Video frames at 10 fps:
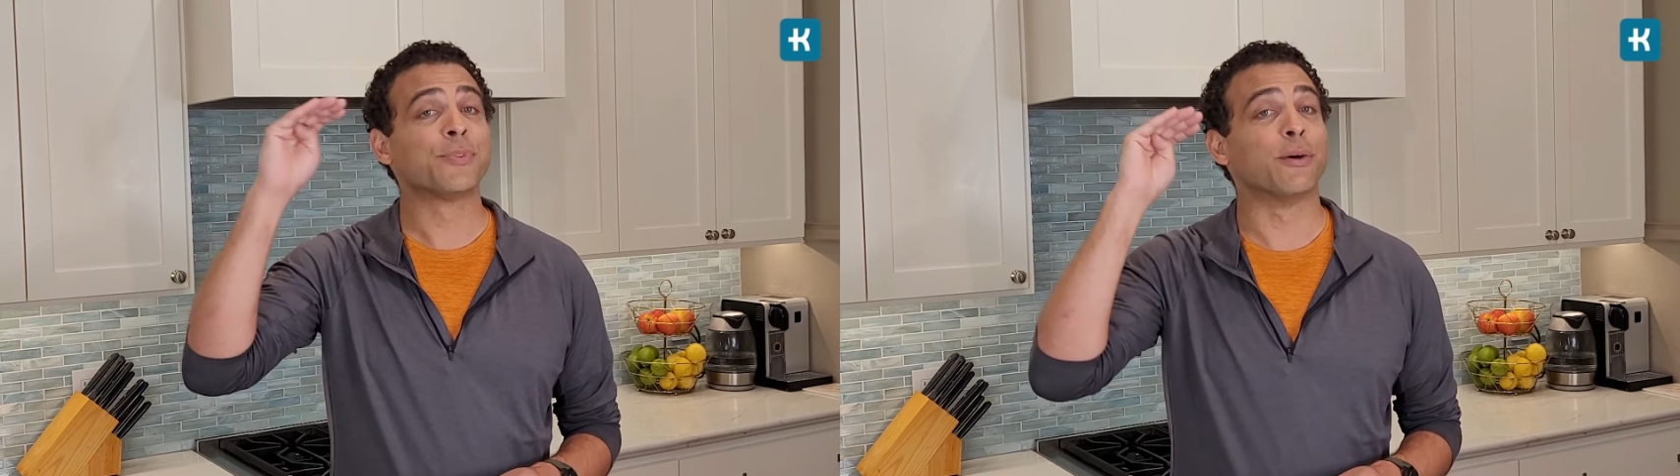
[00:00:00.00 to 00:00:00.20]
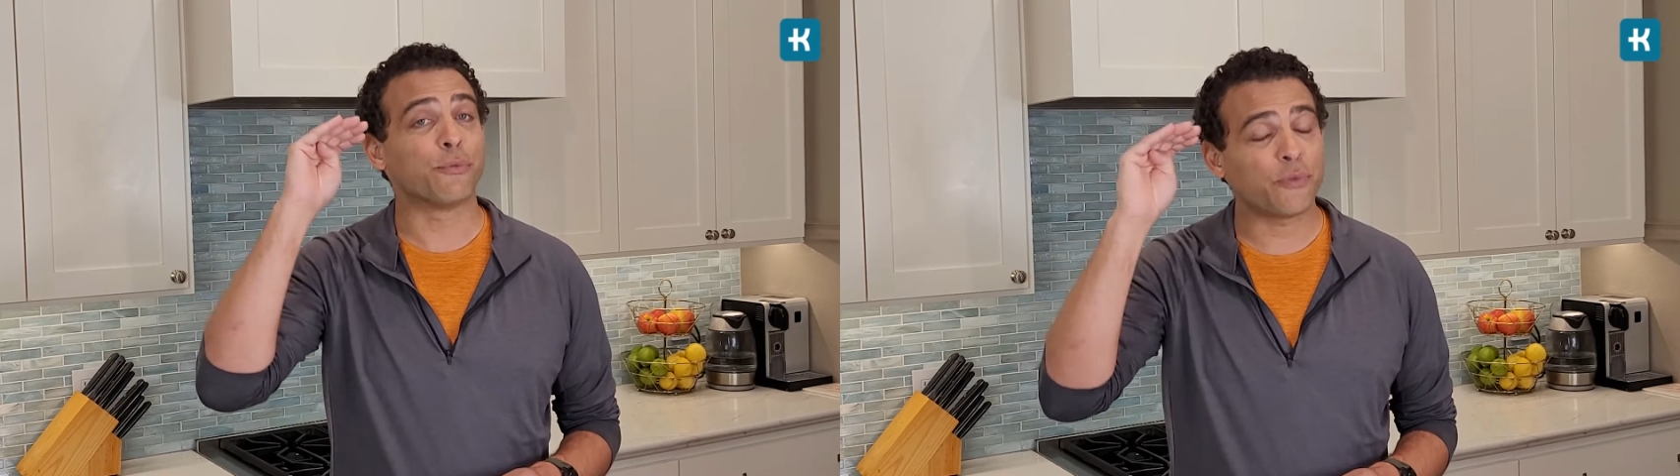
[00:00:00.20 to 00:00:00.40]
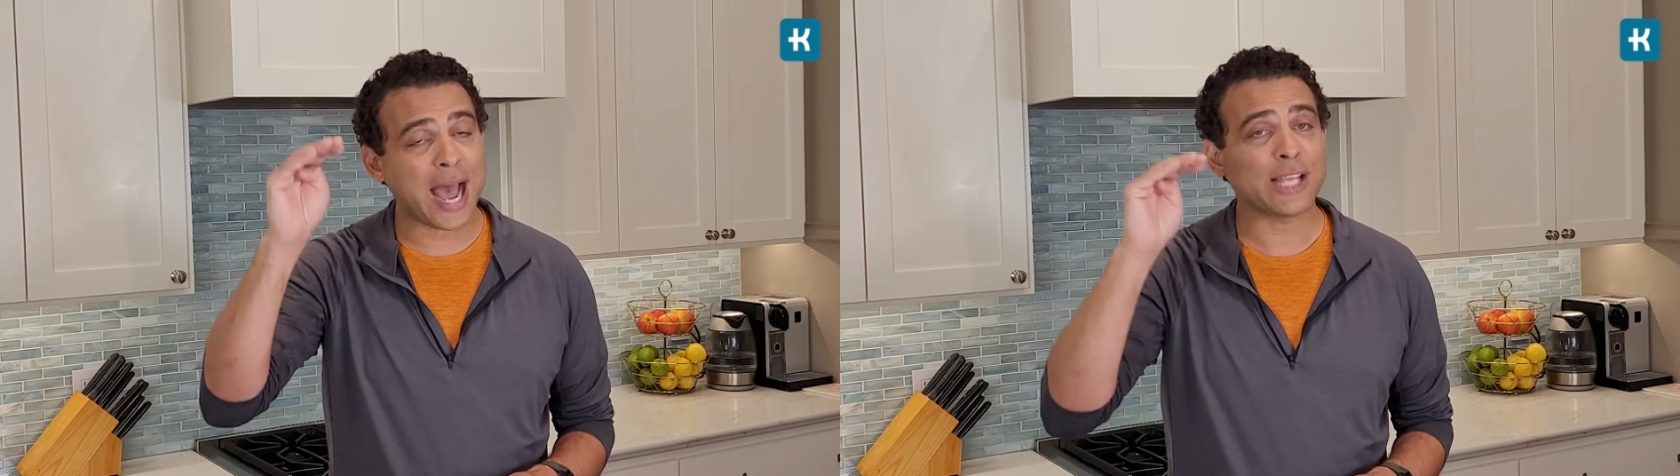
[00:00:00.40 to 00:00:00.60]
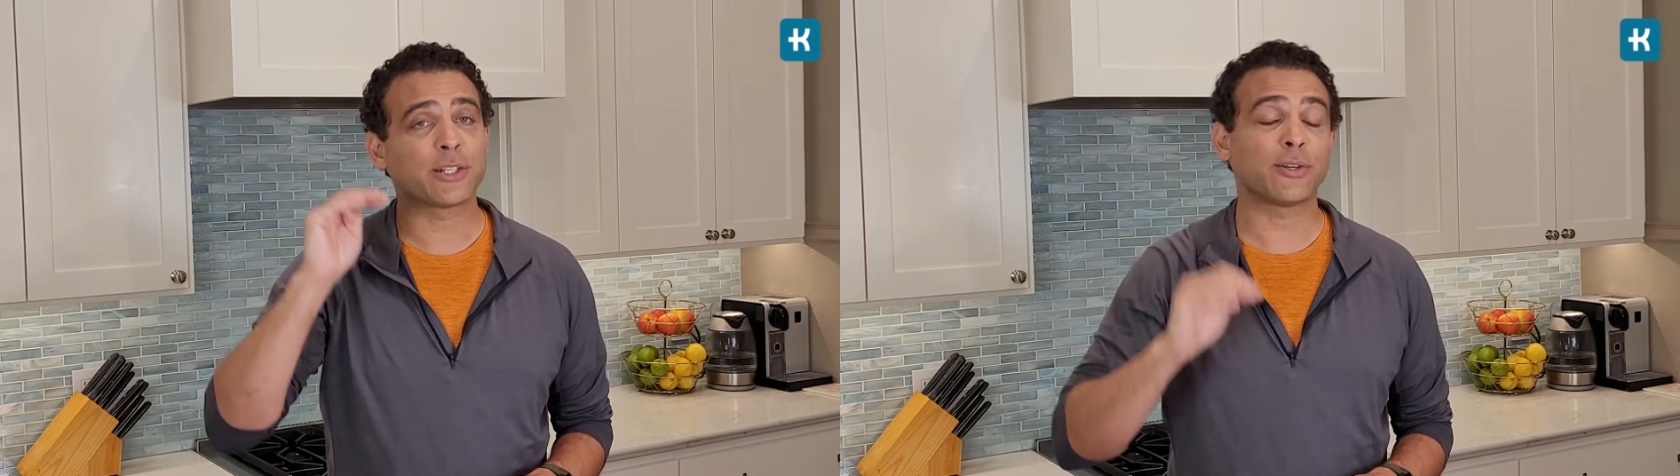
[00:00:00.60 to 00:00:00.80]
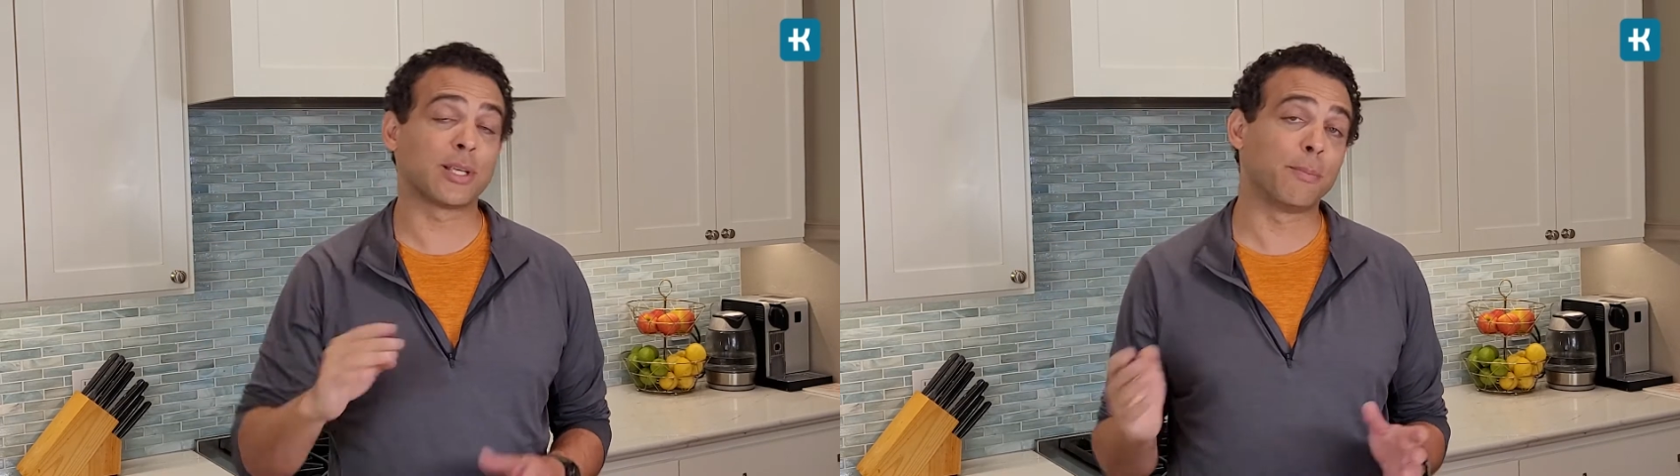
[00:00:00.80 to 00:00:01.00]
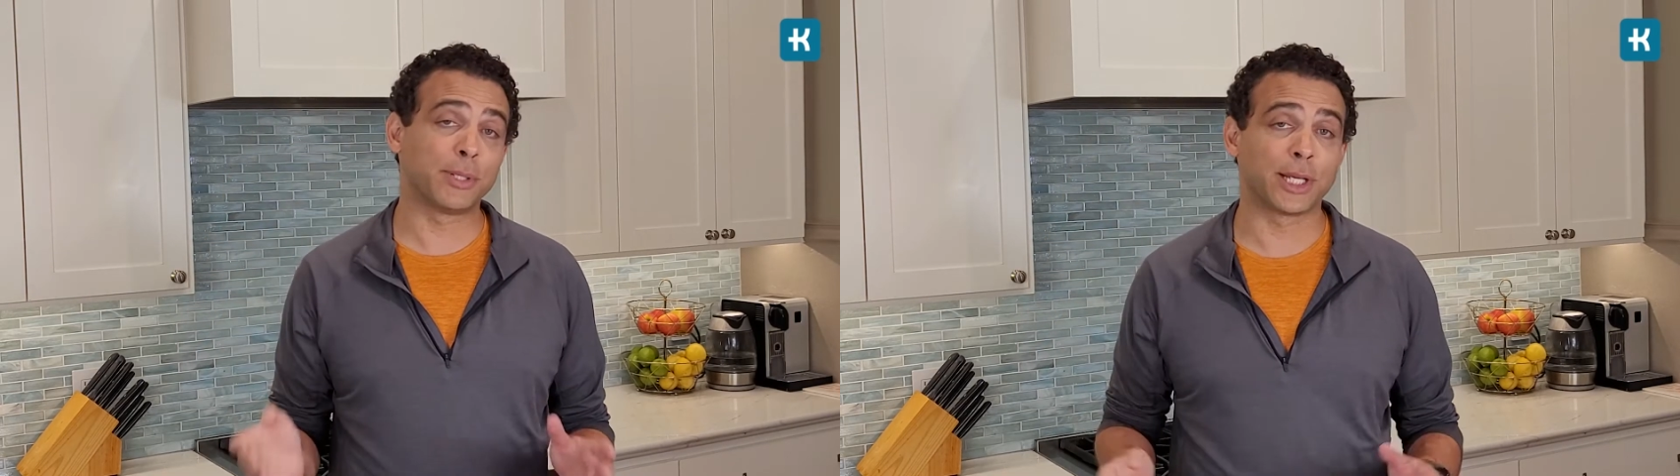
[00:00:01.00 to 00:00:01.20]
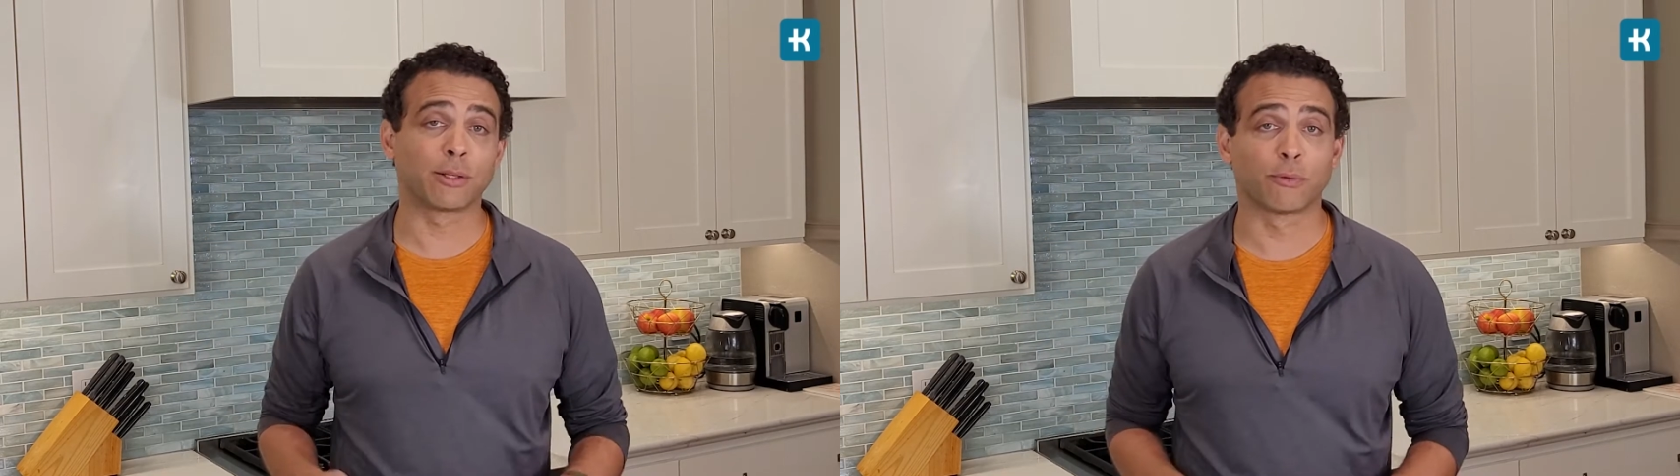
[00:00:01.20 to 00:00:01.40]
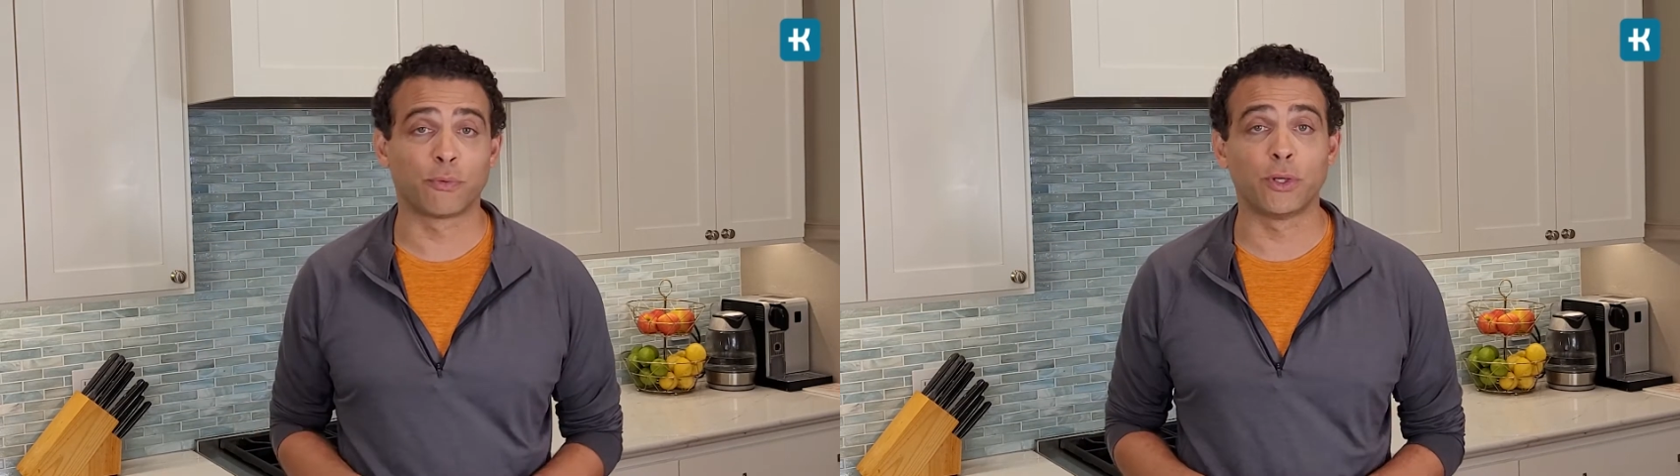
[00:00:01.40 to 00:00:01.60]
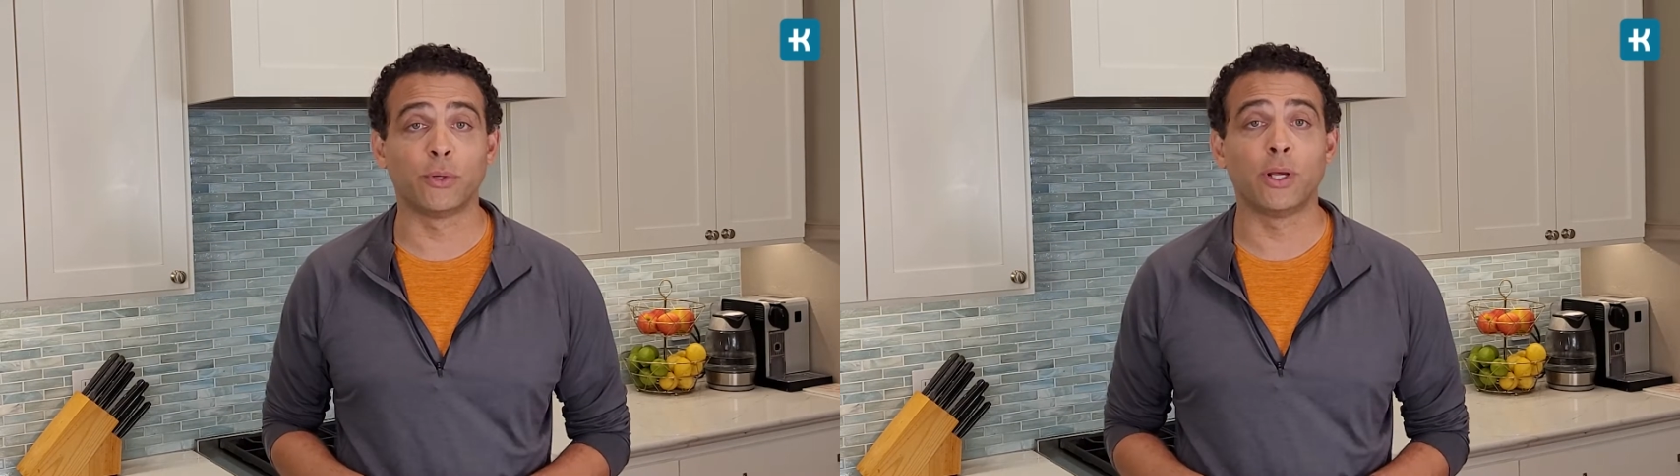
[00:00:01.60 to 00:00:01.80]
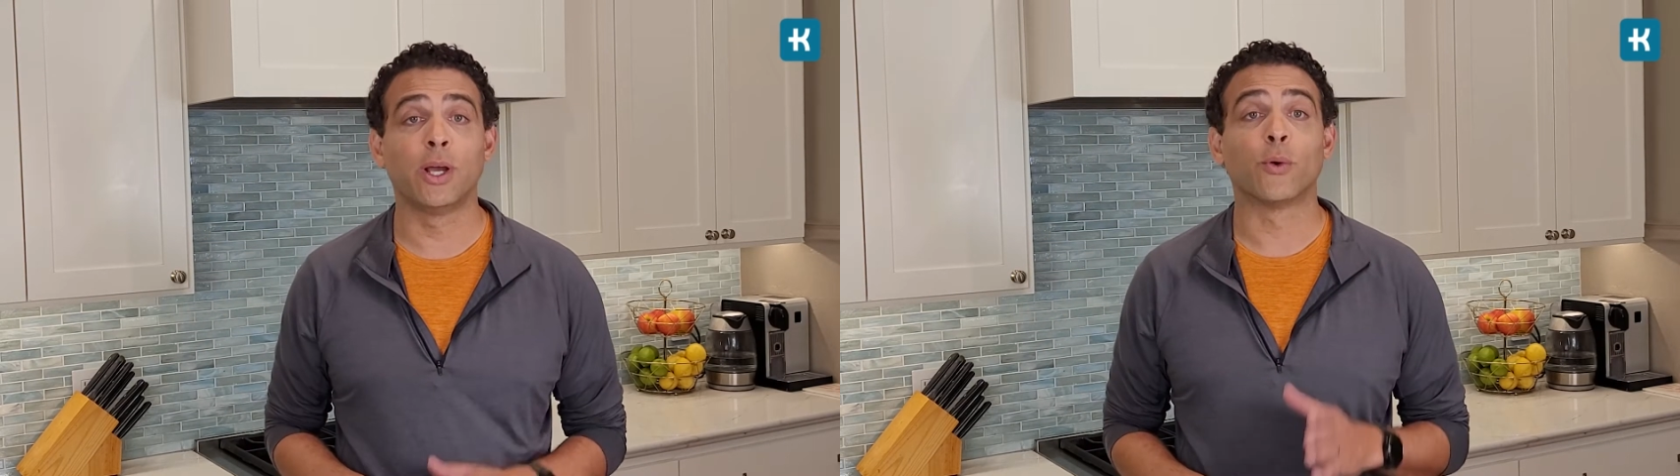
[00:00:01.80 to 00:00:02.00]
the faster some particular
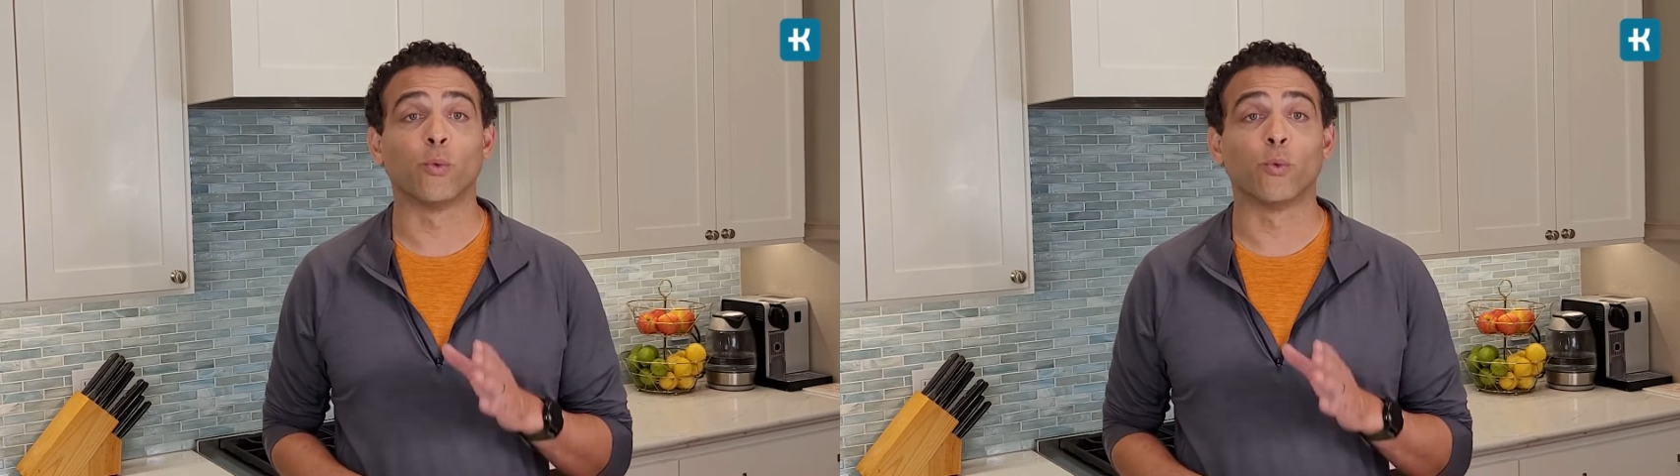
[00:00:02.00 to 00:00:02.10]
food